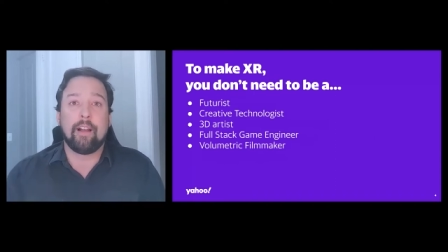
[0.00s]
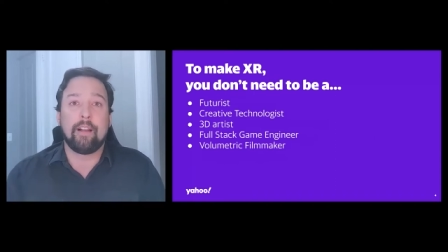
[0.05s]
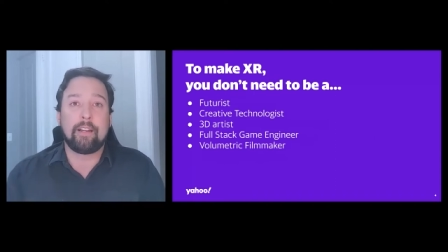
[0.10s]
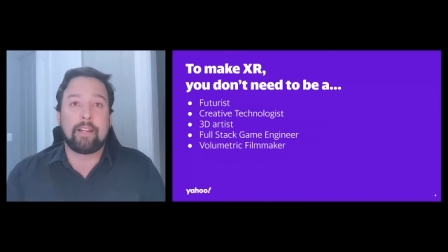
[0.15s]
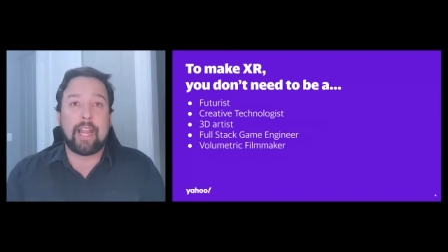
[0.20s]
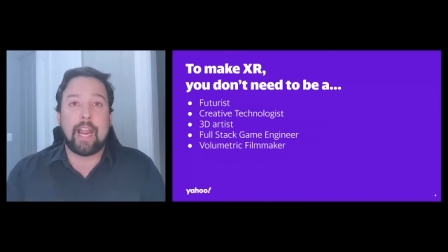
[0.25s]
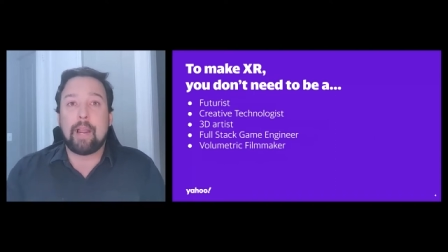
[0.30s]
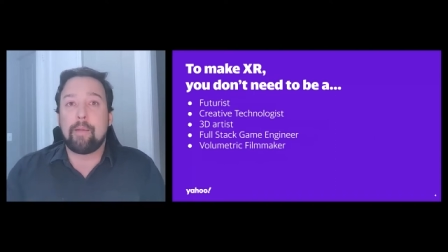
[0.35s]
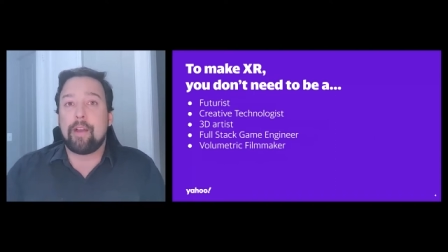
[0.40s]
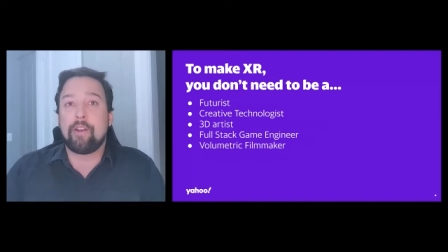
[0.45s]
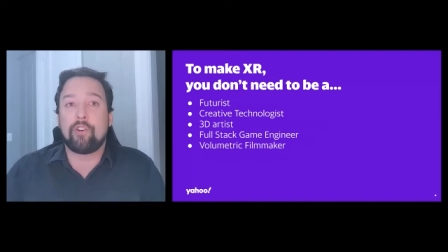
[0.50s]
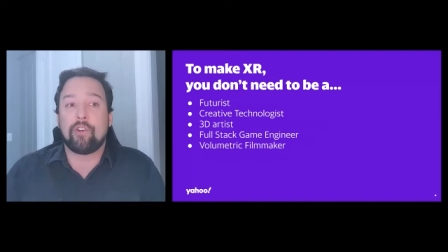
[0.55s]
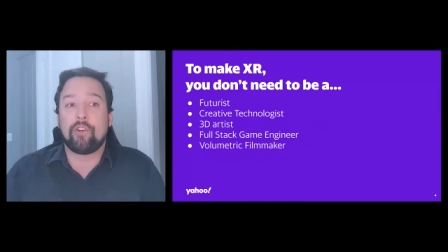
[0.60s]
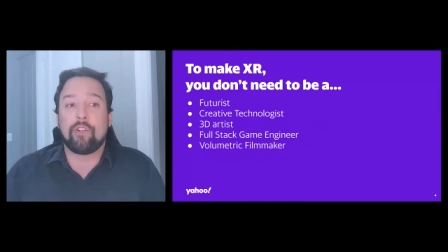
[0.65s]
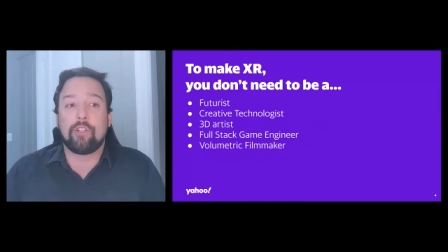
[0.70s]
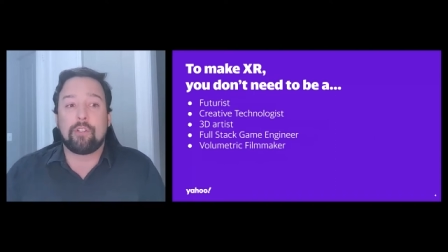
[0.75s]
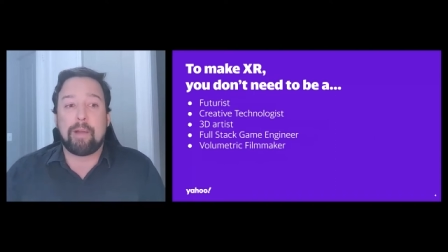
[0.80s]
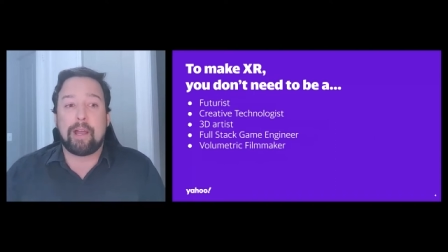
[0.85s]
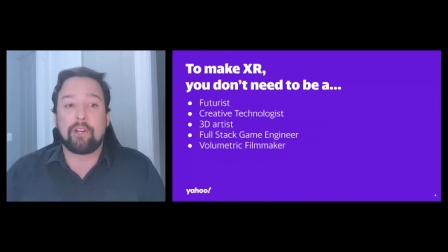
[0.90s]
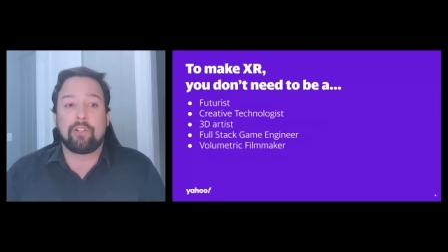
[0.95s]
game engine
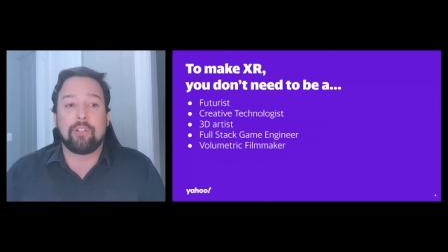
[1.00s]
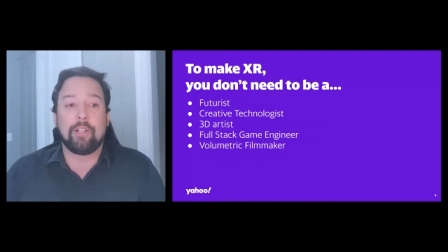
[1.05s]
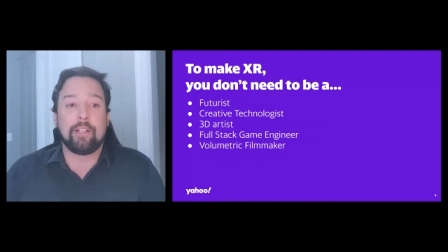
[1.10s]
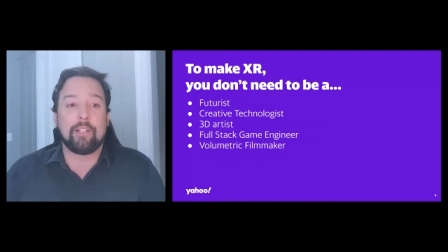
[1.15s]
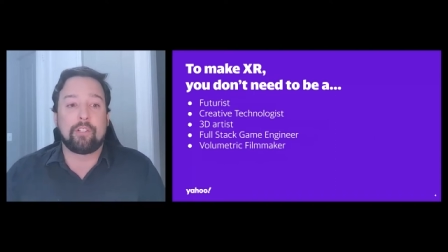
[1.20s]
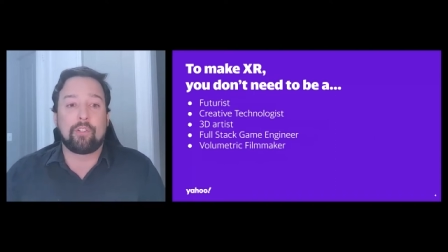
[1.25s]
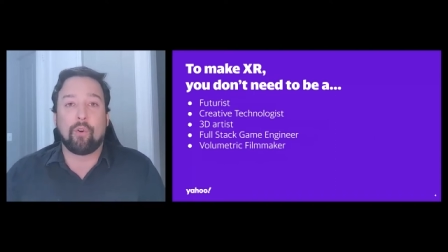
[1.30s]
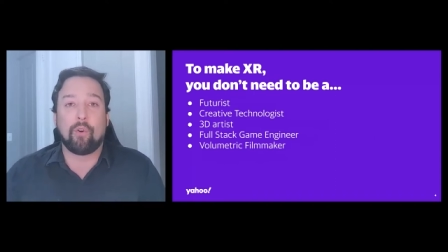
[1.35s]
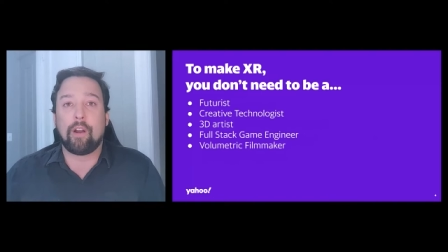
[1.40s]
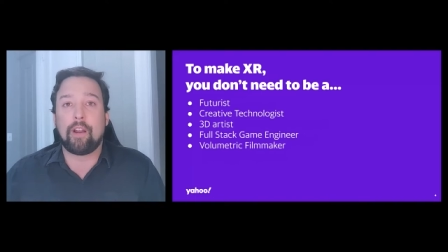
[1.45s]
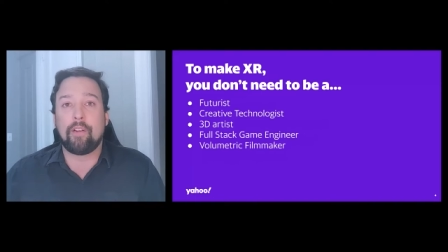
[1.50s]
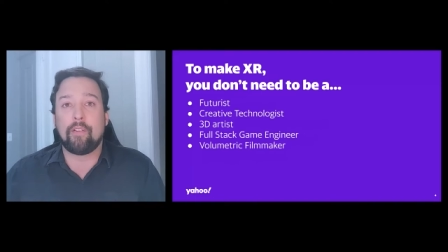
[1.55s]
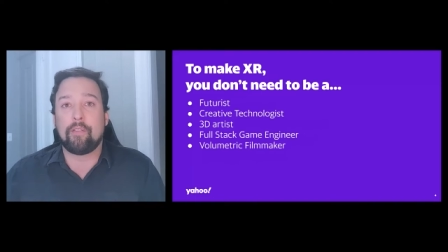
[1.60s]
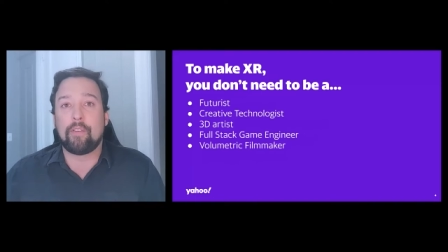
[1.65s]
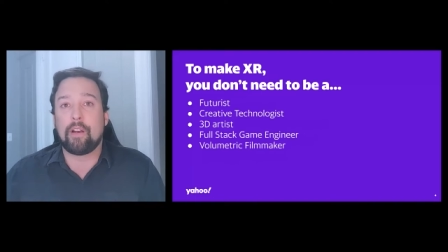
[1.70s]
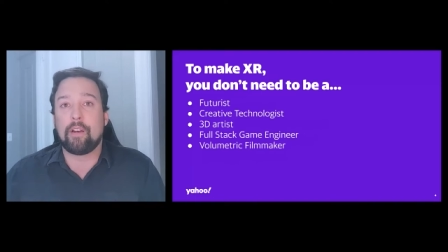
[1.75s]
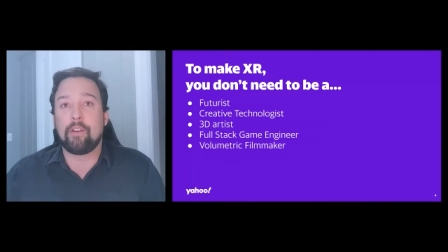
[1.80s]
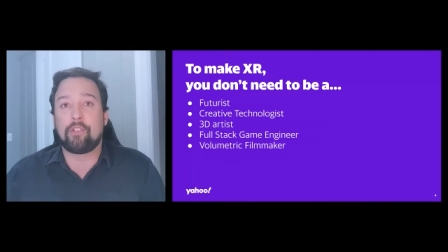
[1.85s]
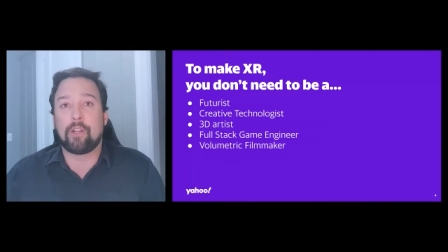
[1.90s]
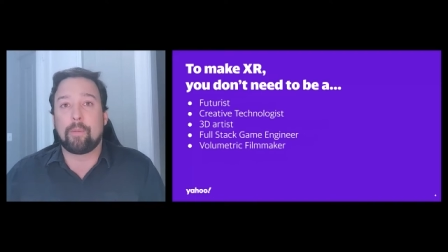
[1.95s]
specialist, or
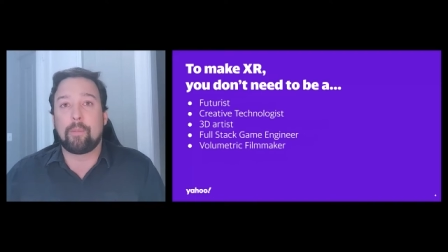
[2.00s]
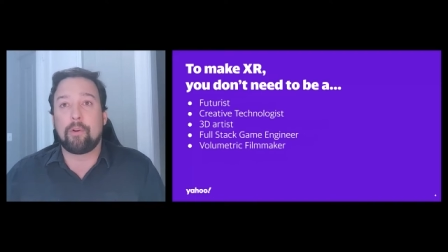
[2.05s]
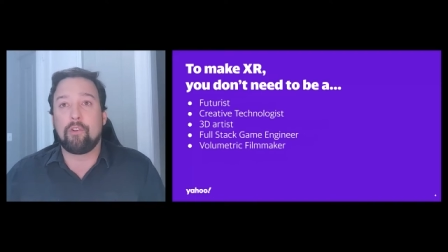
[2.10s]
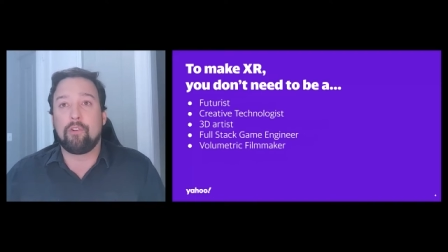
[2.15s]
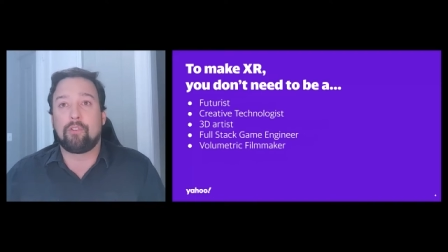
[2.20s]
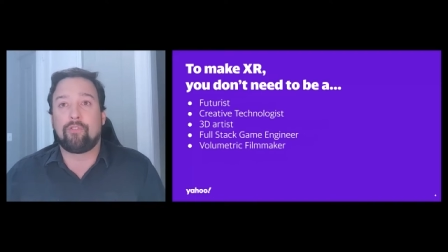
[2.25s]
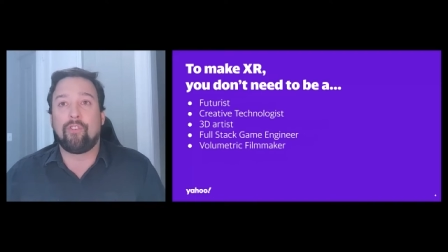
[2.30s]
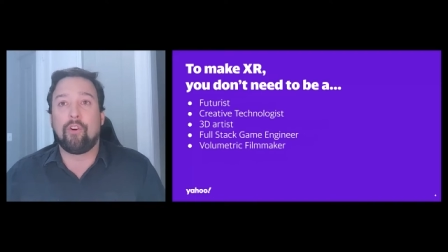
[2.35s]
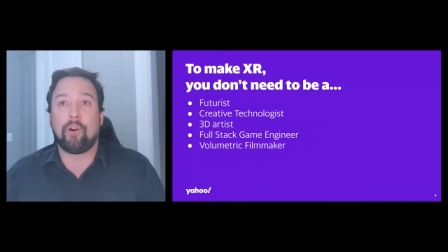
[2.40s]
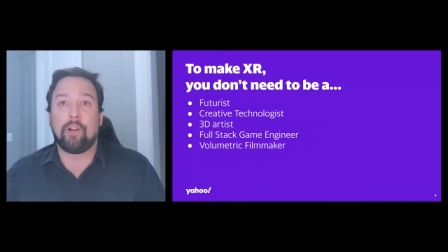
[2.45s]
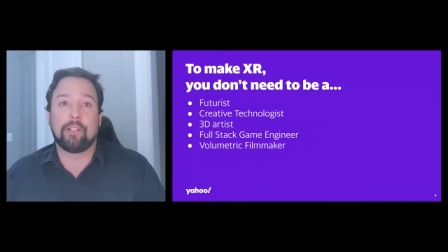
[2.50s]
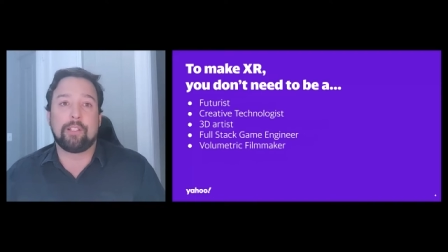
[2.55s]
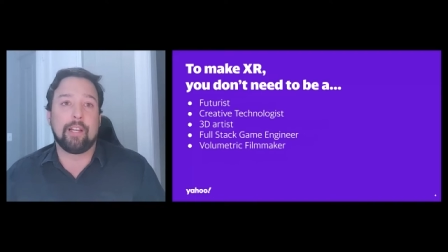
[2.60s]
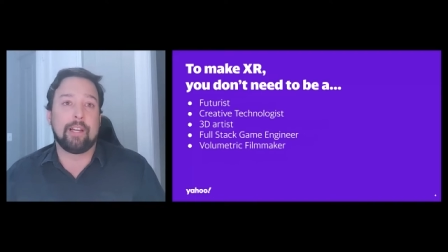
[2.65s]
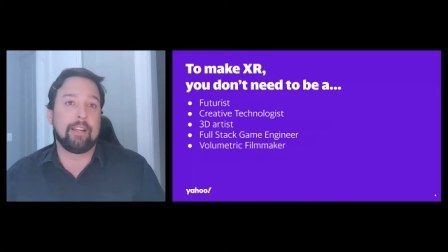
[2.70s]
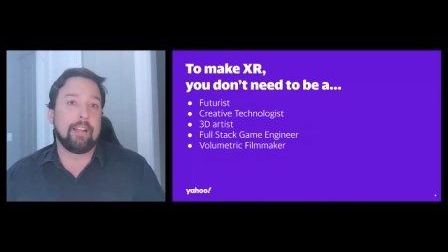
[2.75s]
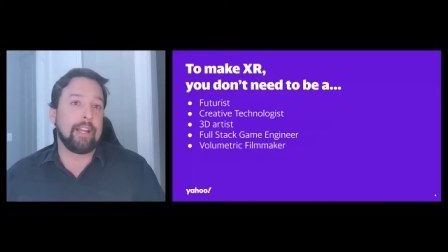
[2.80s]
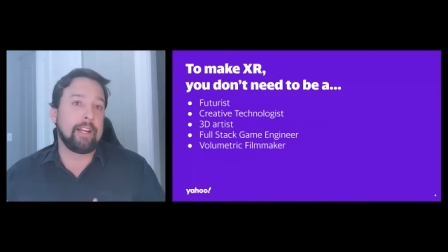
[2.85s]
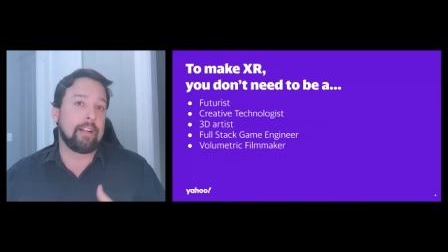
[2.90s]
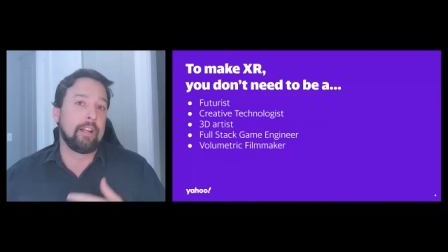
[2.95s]
even someone who's focused
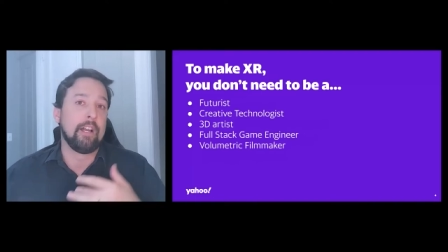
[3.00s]
on like